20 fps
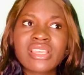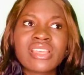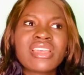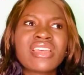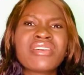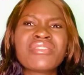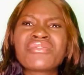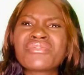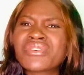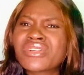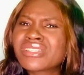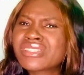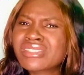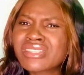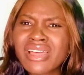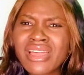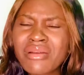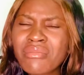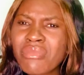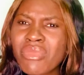first
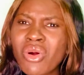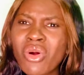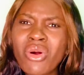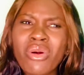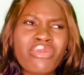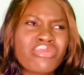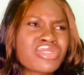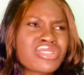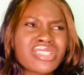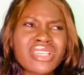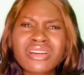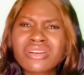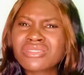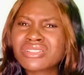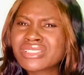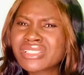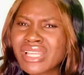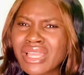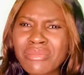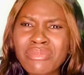time moms, second
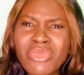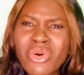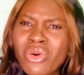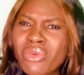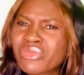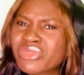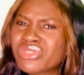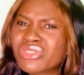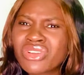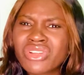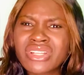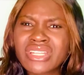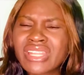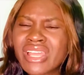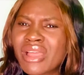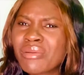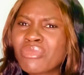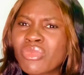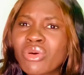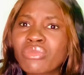time moms, third time
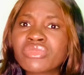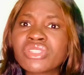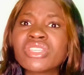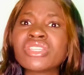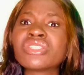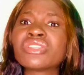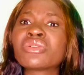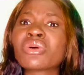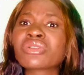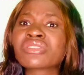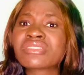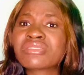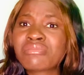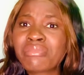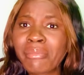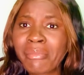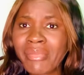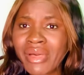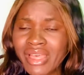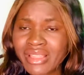moms. It doesn't
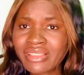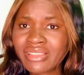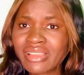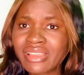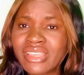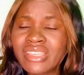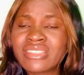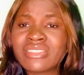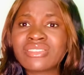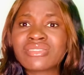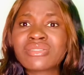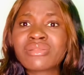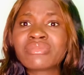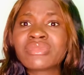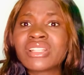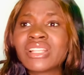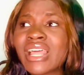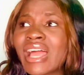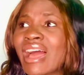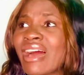matter. It is something
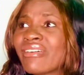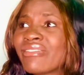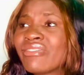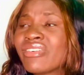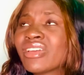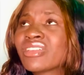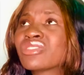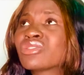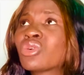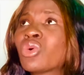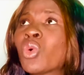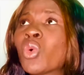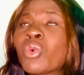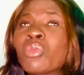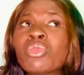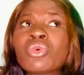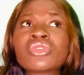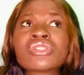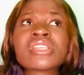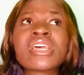that affects
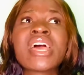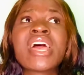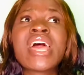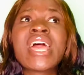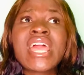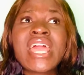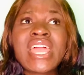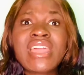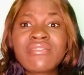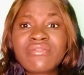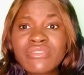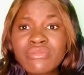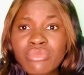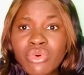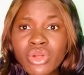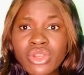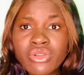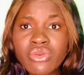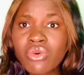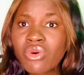almost everybody
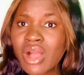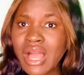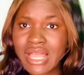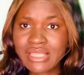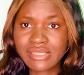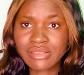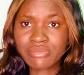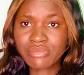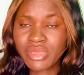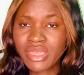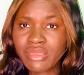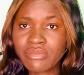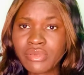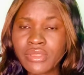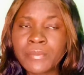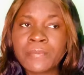who has a baby.